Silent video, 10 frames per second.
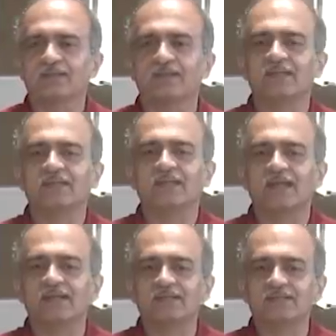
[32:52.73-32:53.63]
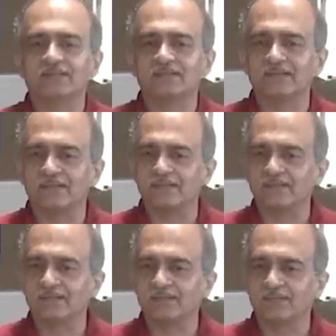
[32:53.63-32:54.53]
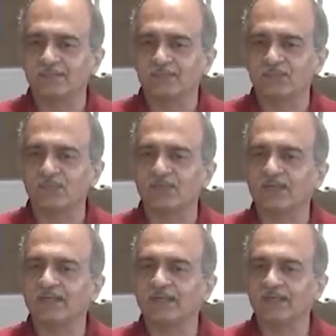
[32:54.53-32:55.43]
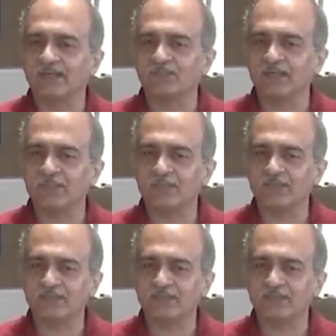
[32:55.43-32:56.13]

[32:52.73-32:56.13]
then that's totally inequitable,